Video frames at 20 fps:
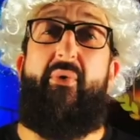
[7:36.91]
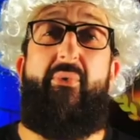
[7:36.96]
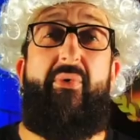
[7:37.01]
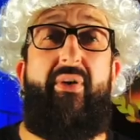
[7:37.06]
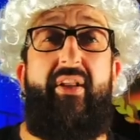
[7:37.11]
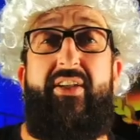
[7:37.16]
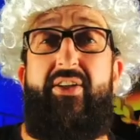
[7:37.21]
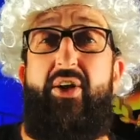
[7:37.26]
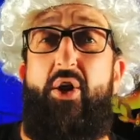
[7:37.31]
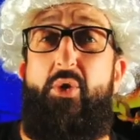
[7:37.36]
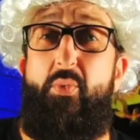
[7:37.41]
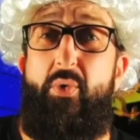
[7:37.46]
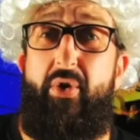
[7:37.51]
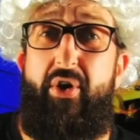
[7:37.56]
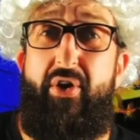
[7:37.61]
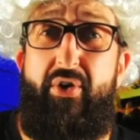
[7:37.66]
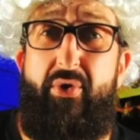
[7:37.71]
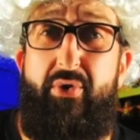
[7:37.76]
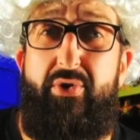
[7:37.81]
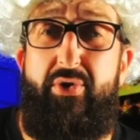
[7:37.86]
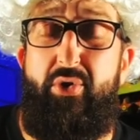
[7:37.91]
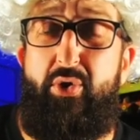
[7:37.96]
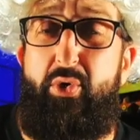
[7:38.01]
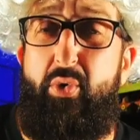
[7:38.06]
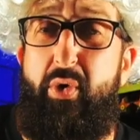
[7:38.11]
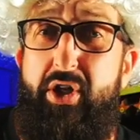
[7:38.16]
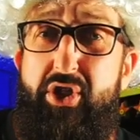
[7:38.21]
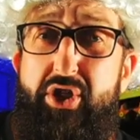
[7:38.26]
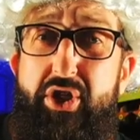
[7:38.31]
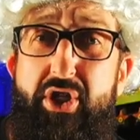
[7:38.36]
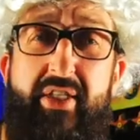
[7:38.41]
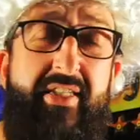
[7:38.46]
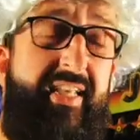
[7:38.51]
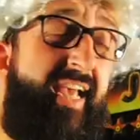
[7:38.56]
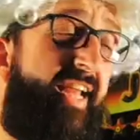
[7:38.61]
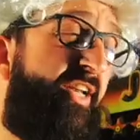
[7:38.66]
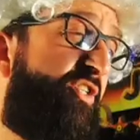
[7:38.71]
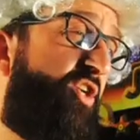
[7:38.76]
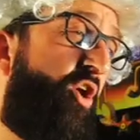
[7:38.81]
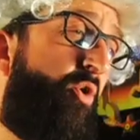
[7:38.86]
really don't want to know your questions
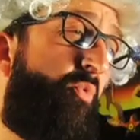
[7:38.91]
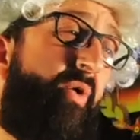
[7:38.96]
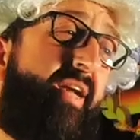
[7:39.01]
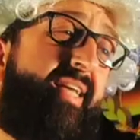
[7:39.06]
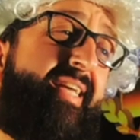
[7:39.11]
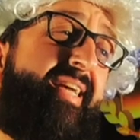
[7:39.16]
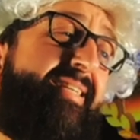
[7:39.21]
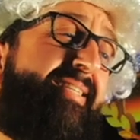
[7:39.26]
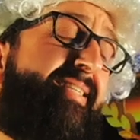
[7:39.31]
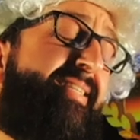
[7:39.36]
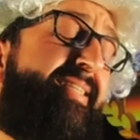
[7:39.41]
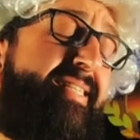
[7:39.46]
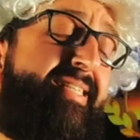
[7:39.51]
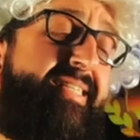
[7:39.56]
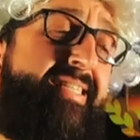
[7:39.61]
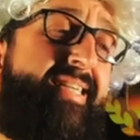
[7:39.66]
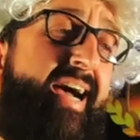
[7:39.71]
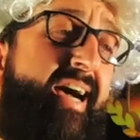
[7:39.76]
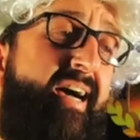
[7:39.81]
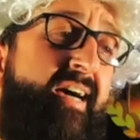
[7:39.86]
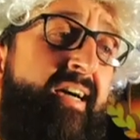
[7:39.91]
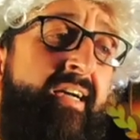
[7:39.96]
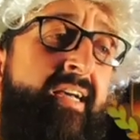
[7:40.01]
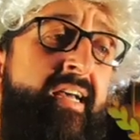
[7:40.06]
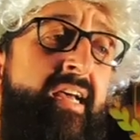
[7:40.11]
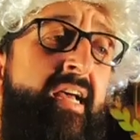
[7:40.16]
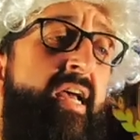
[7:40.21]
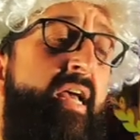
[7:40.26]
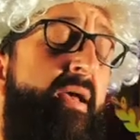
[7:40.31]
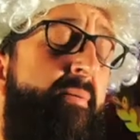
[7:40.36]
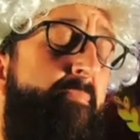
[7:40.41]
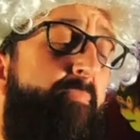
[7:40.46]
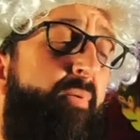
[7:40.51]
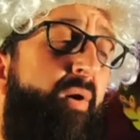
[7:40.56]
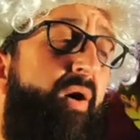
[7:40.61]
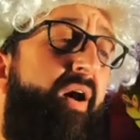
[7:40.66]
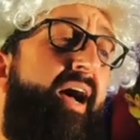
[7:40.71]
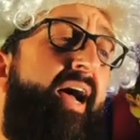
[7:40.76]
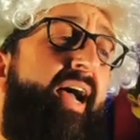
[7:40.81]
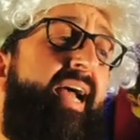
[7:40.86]
and don't want to get stung
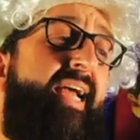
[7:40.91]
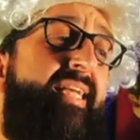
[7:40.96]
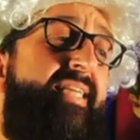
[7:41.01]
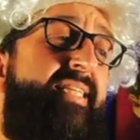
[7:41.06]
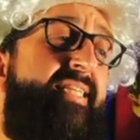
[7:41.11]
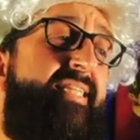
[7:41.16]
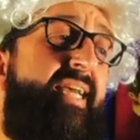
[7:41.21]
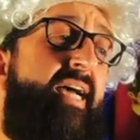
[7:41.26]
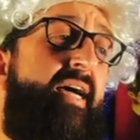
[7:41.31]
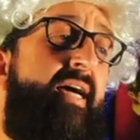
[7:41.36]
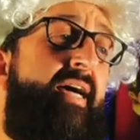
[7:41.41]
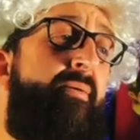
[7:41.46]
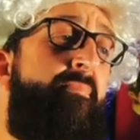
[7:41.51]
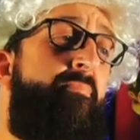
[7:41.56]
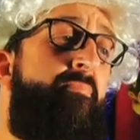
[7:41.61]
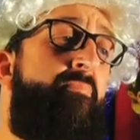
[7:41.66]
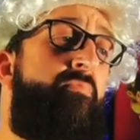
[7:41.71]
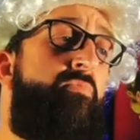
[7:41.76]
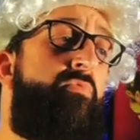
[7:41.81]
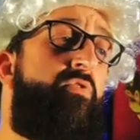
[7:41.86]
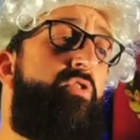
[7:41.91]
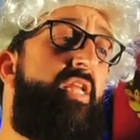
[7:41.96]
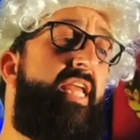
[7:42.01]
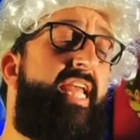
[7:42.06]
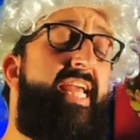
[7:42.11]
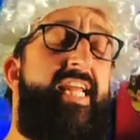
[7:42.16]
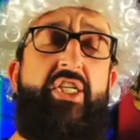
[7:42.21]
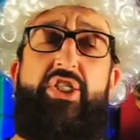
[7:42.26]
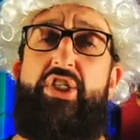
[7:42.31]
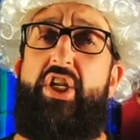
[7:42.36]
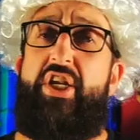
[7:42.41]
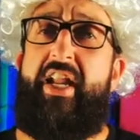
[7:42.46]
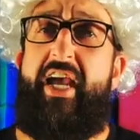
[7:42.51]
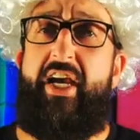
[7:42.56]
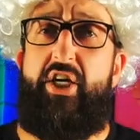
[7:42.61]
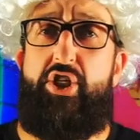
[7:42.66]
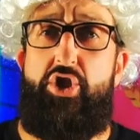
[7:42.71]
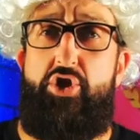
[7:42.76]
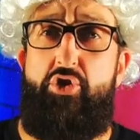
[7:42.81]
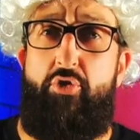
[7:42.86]
by some
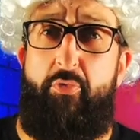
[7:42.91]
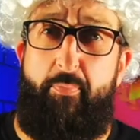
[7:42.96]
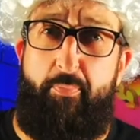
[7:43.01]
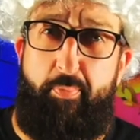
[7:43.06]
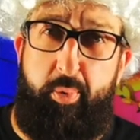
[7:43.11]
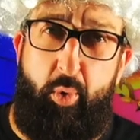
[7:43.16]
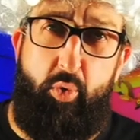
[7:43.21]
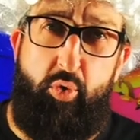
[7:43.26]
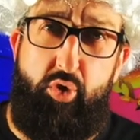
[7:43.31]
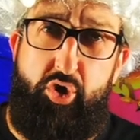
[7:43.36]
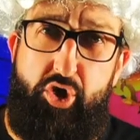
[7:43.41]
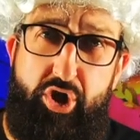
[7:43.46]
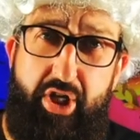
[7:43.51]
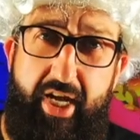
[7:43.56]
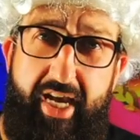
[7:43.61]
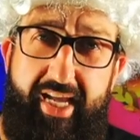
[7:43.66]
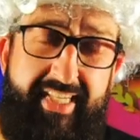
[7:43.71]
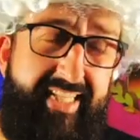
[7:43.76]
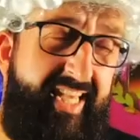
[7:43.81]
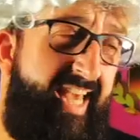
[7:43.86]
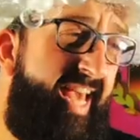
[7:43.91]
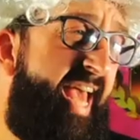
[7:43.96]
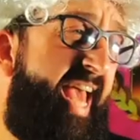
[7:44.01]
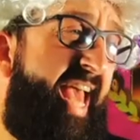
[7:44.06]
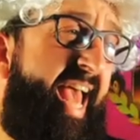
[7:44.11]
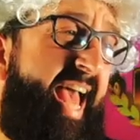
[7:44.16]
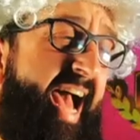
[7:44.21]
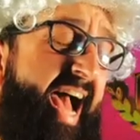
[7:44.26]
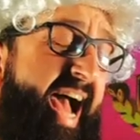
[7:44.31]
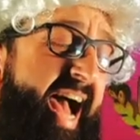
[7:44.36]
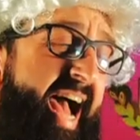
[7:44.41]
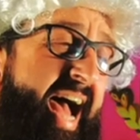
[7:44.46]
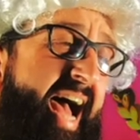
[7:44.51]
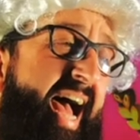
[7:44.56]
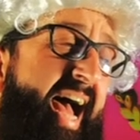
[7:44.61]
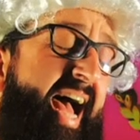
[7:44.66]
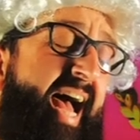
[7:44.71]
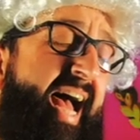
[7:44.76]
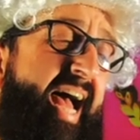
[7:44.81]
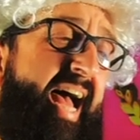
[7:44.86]
international bullshit.
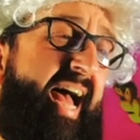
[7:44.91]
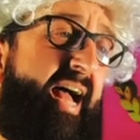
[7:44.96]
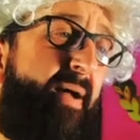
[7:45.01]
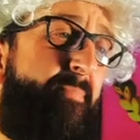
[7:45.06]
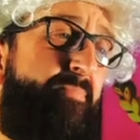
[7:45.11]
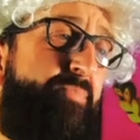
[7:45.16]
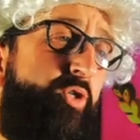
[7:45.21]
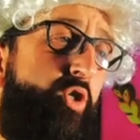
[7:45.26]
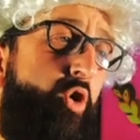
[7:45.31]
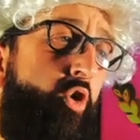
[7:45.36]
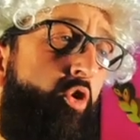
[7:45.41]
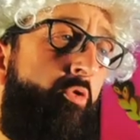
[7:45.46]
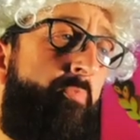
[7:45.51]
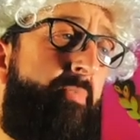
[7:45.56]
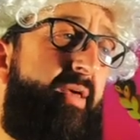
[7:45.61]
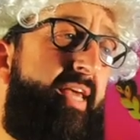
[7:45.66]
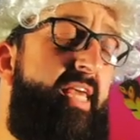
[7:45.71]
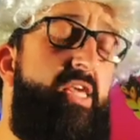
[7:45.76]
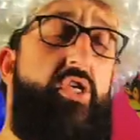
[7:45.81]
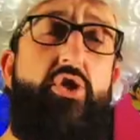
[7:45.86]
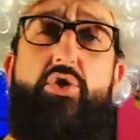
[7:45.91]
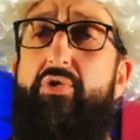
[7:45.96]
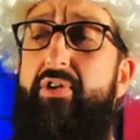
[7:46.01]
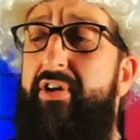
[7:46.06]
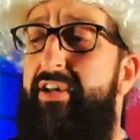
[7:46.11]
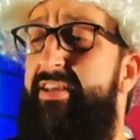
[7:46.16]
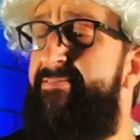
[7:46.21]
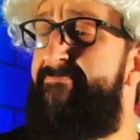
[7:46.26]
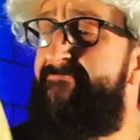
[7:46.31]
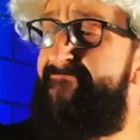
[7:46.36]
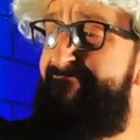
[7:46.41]
Call me, you can